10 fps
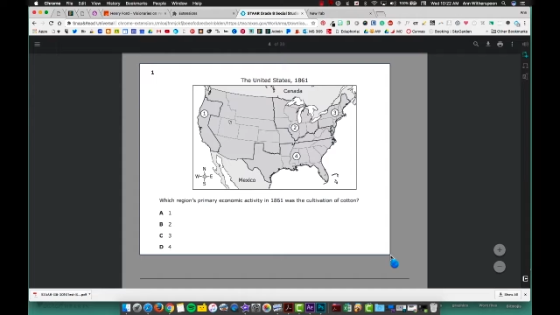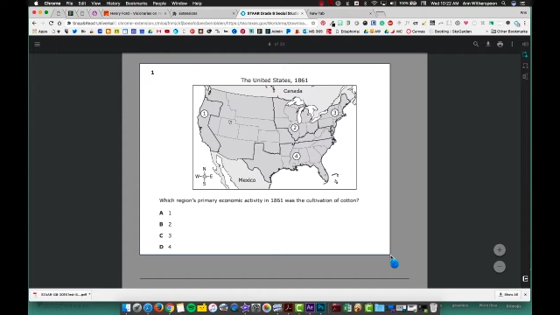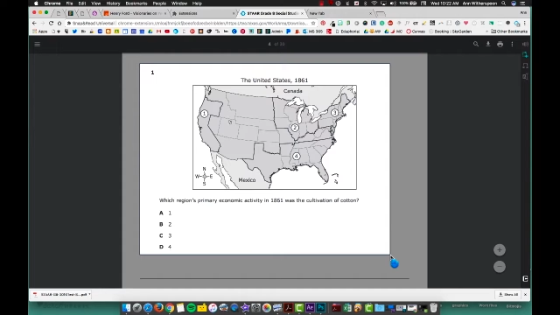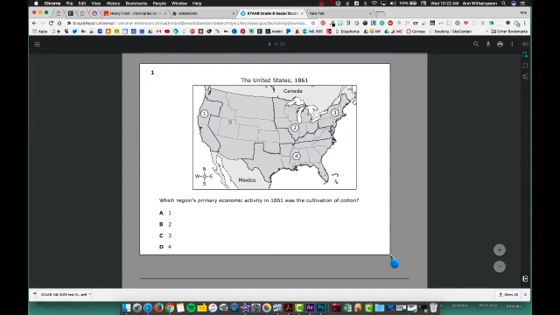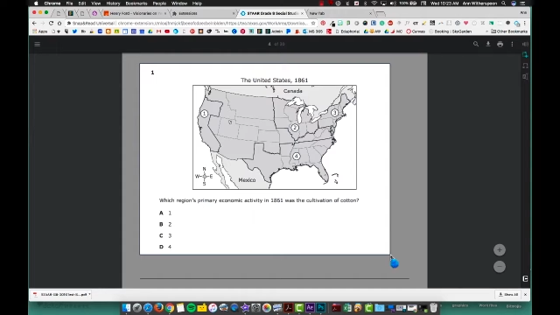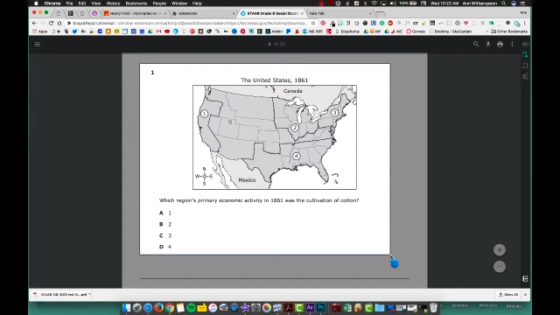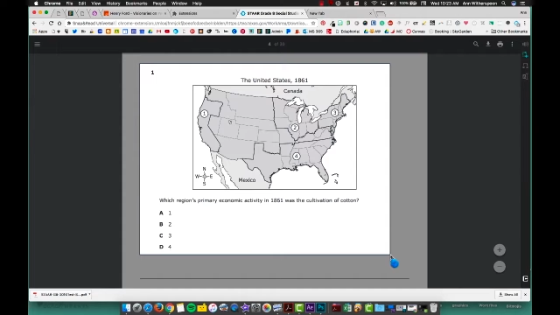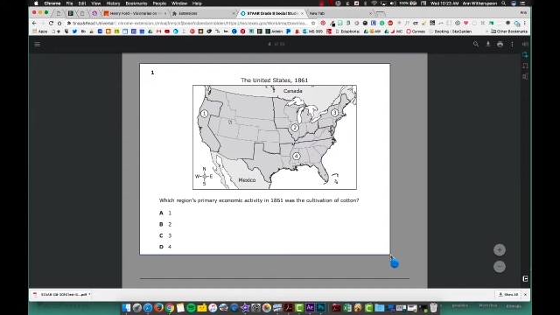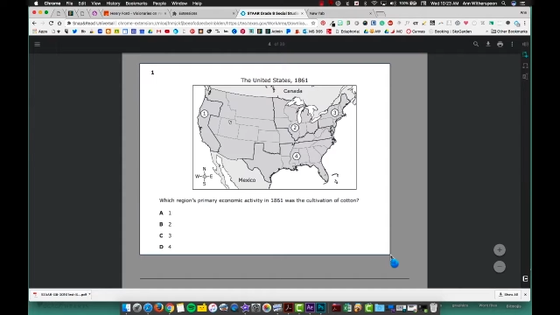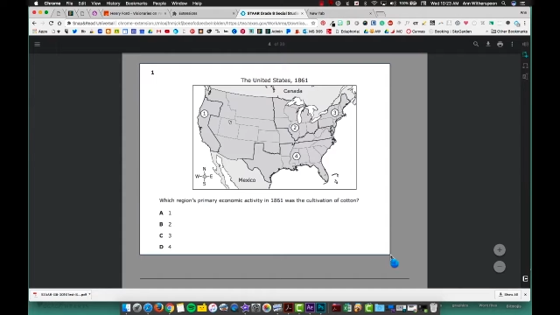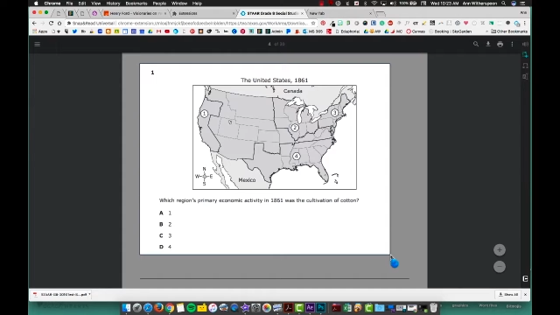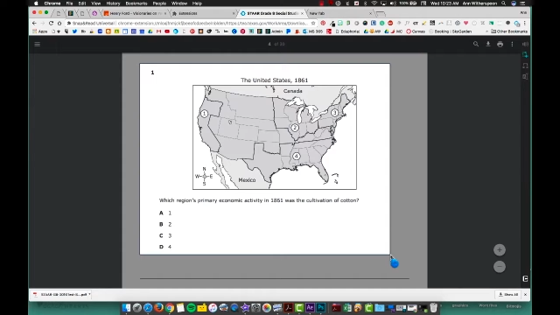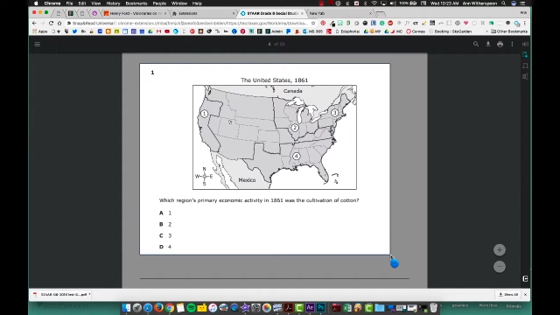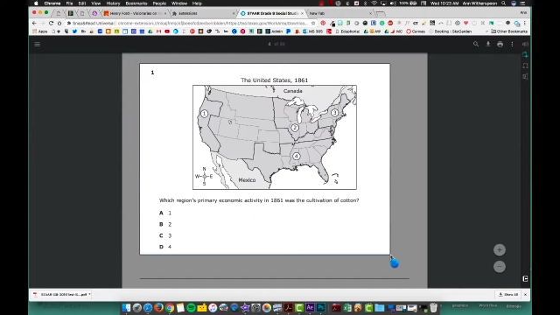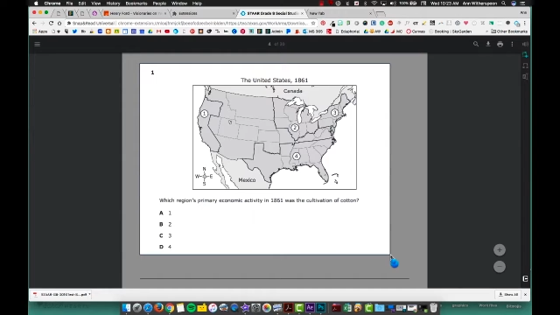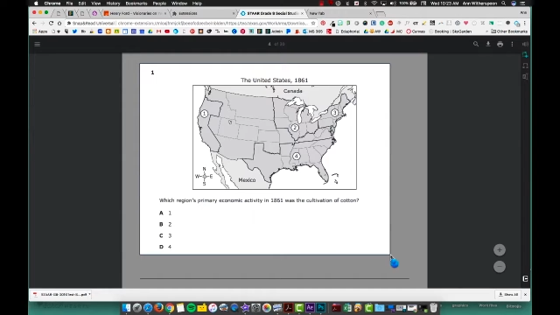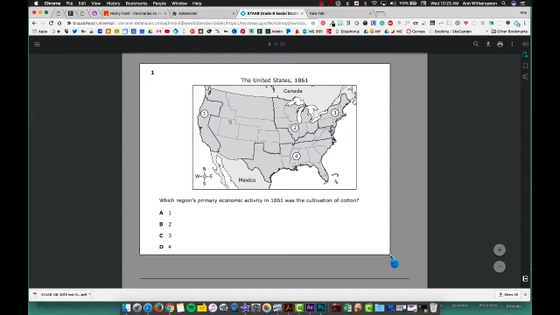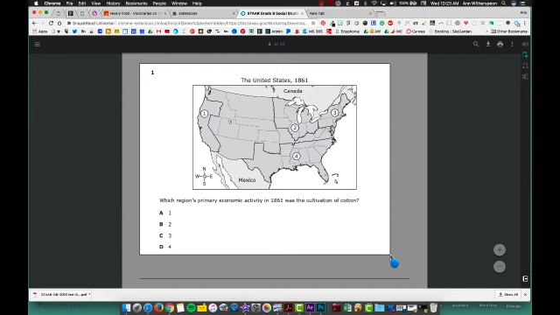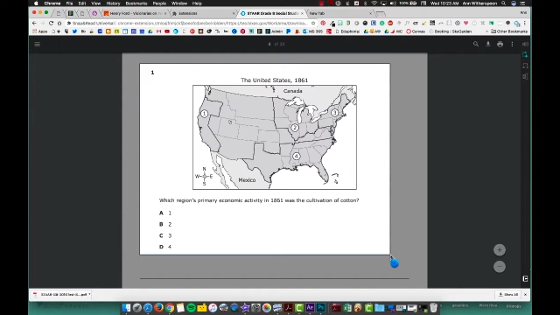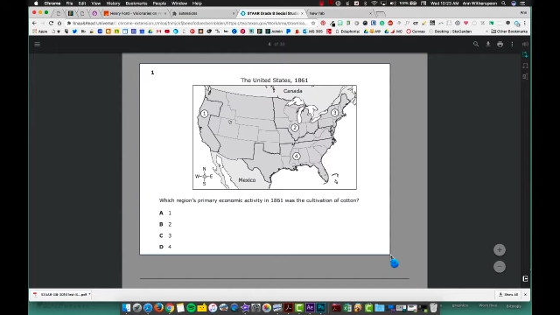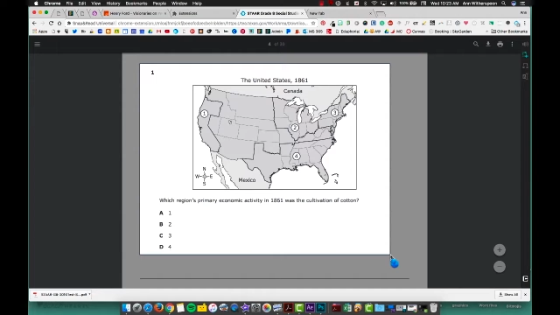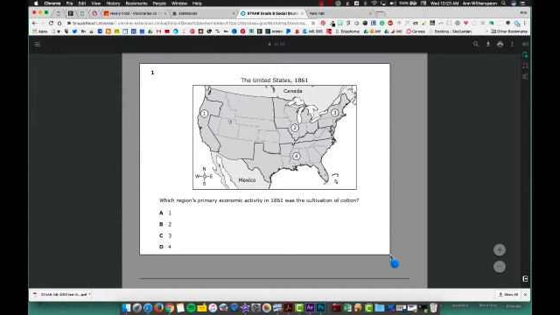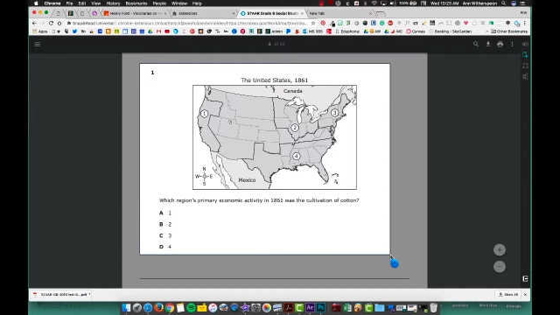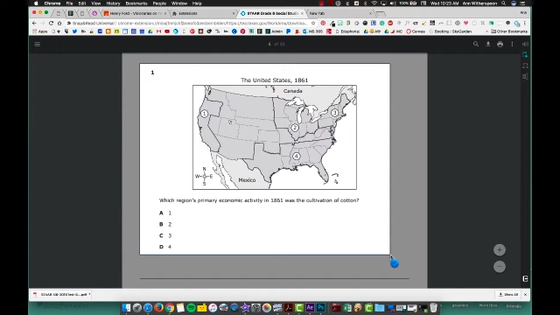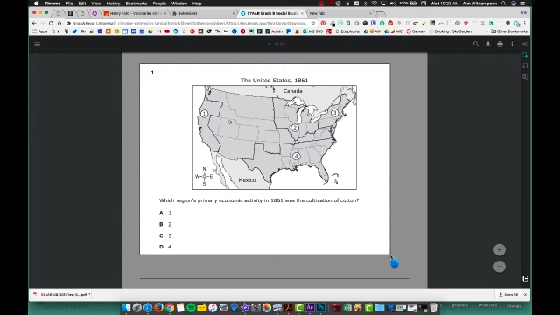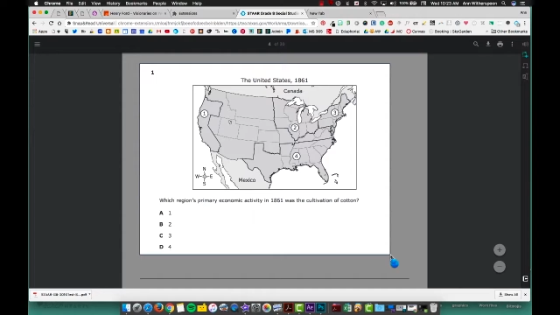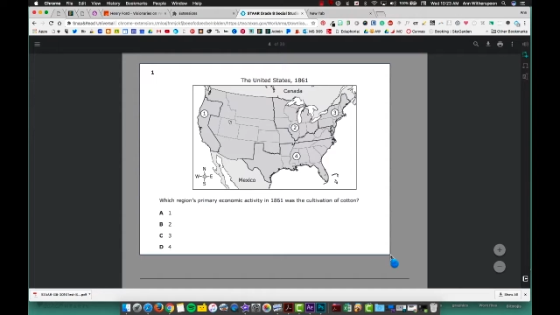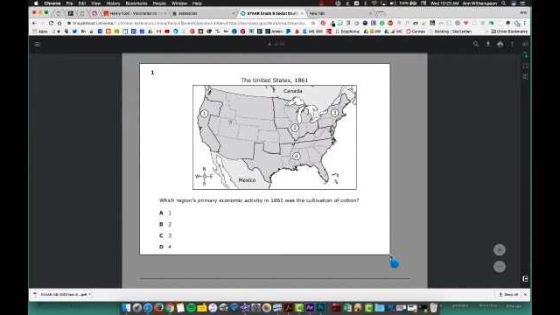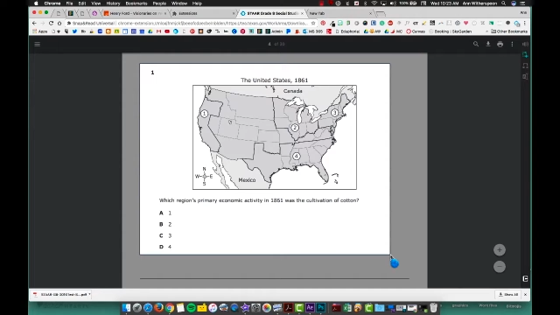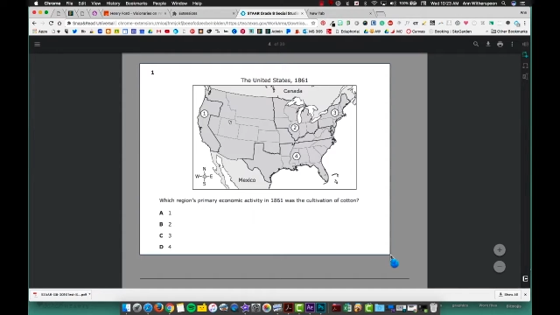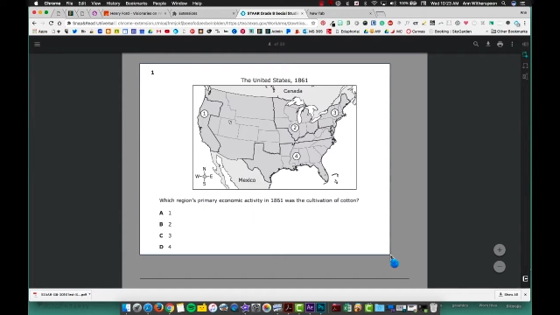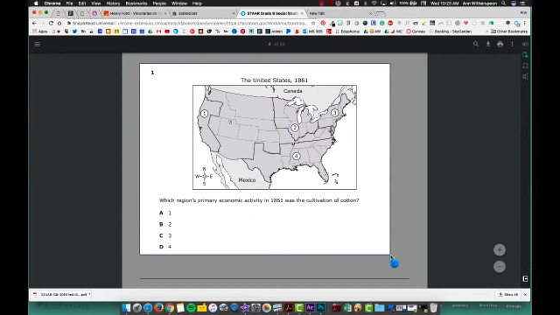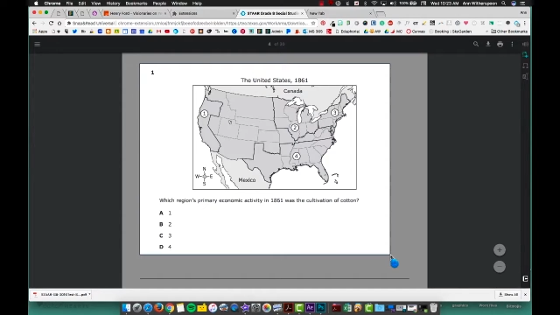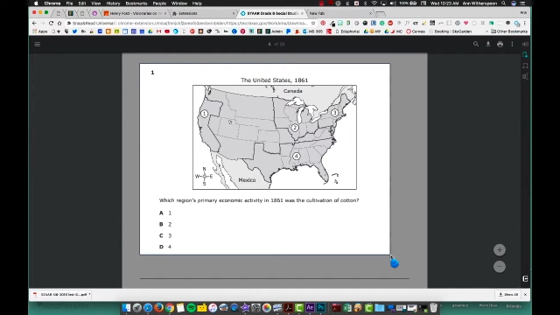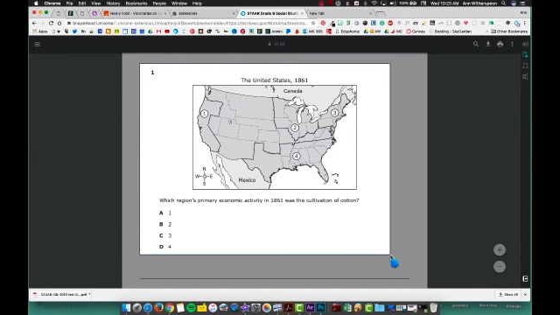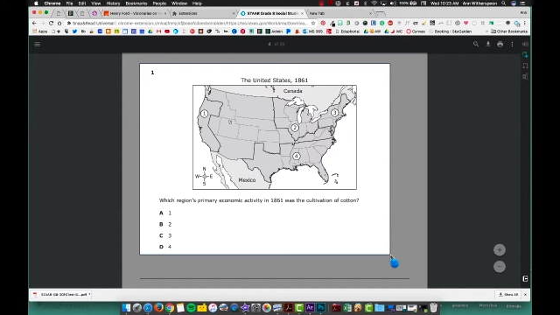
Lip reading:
Nobody's mouth can be seen.